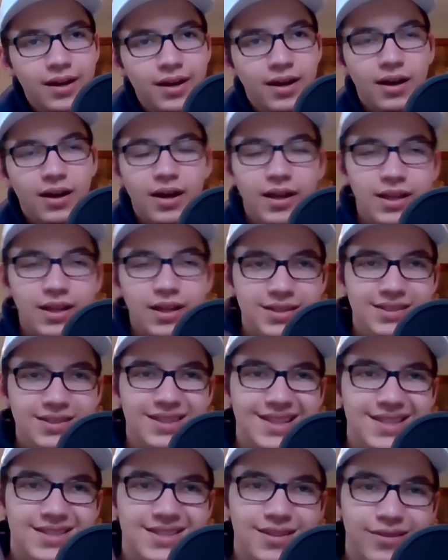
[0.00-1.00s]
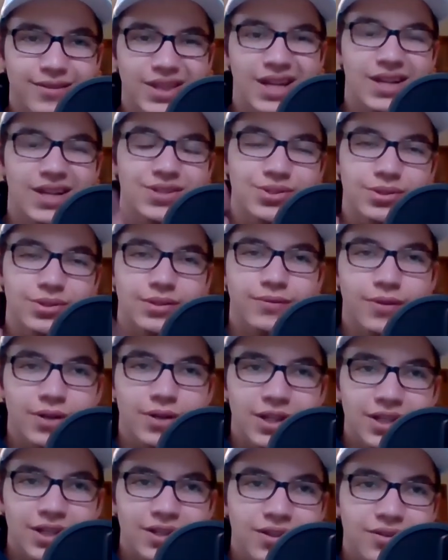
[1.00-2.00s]
it's stuff that I sort of
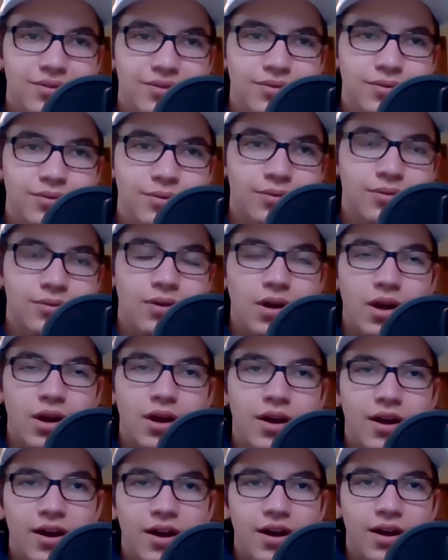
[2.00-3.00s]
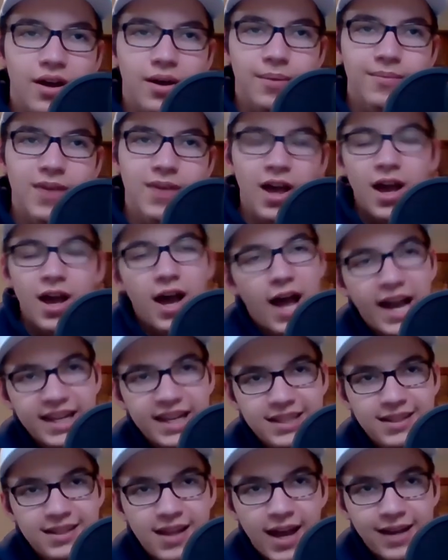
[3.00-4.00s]
already knew.
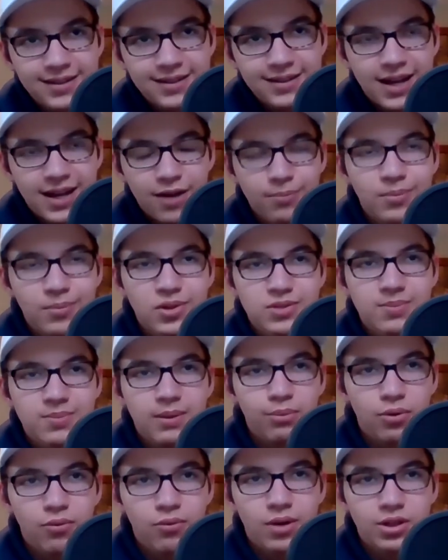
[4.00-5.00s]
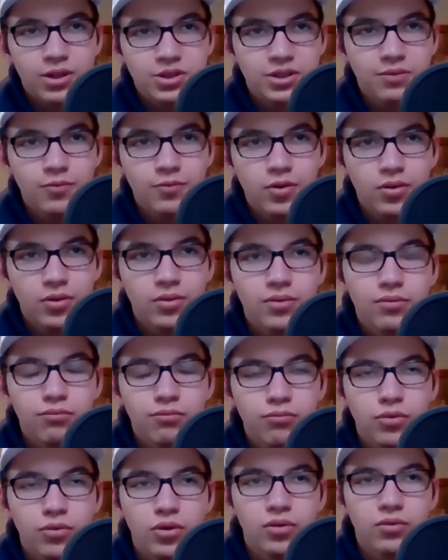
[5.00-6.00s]
I doubt most people watching
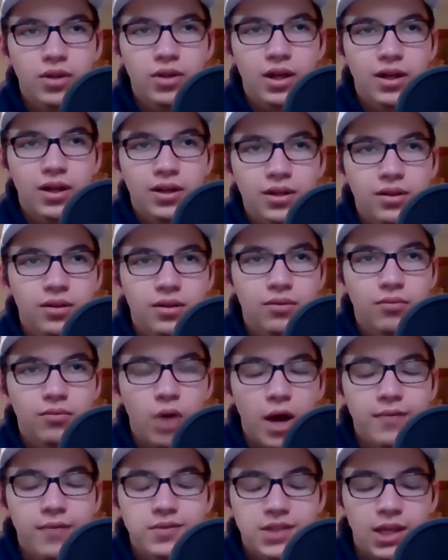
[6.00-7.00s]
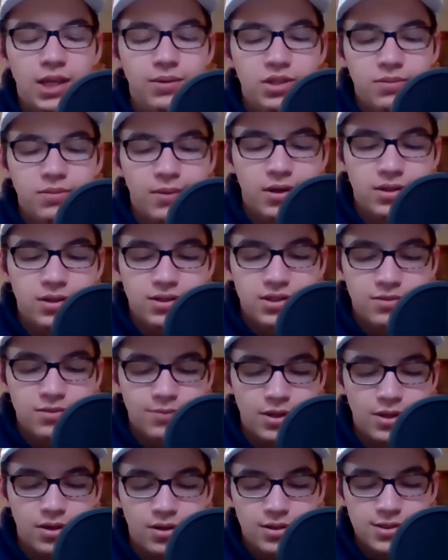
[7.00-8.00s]
will have the same experience as
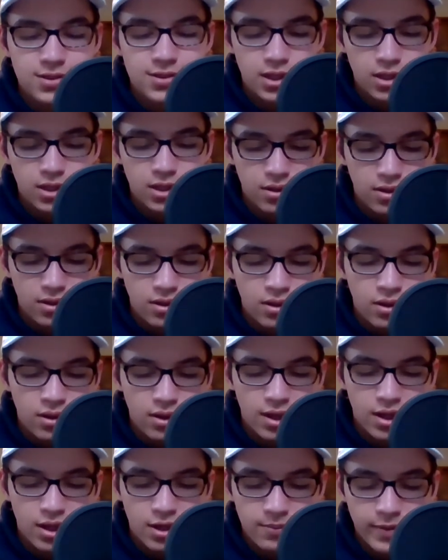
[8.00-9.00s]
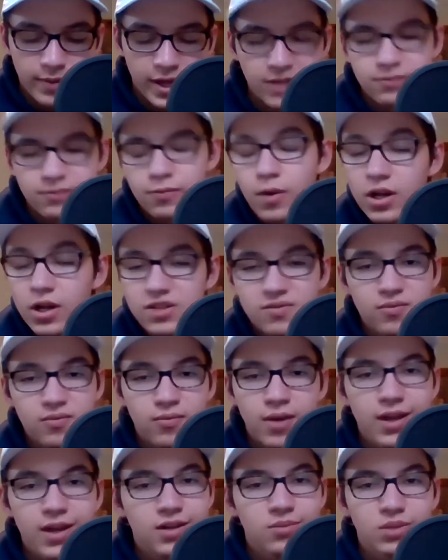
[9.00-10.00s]
me. Honestly, I watch
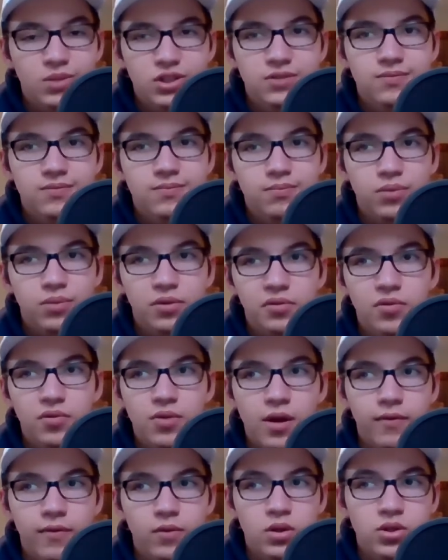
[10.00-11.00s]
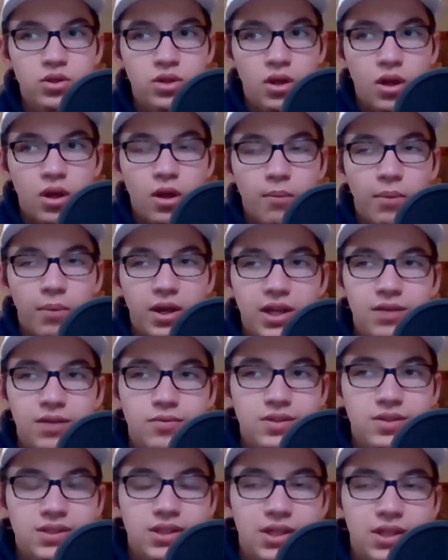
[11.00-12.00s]
way too much political coverage, but
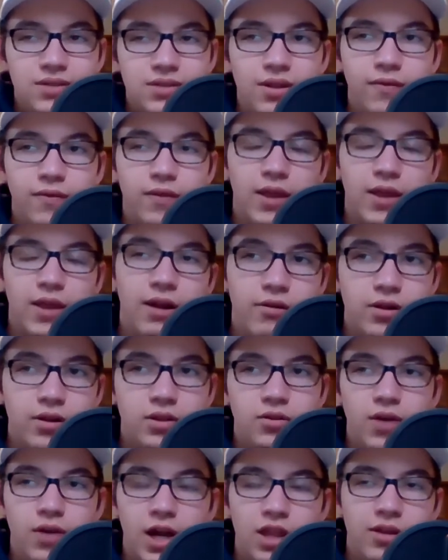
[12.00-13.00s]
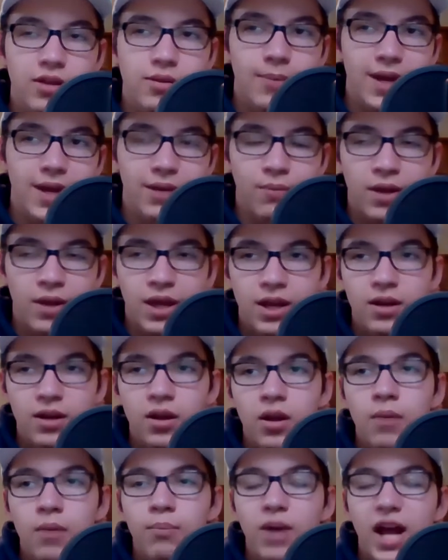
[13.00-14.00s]
it's stuff that I already knew, had that in the back of my head.
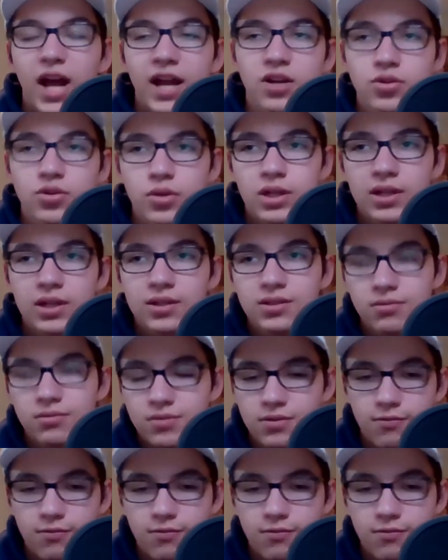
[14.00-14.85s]
But I enjoyed it because it